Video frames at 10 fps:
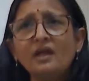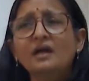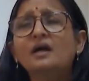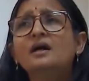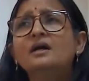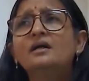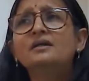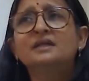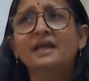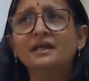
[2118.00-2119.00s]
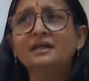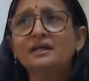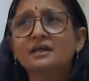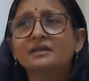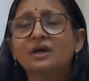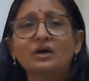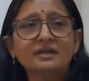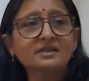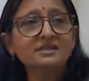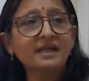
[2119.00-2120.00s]
the
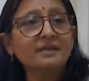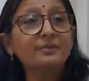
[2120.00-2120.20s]
organs like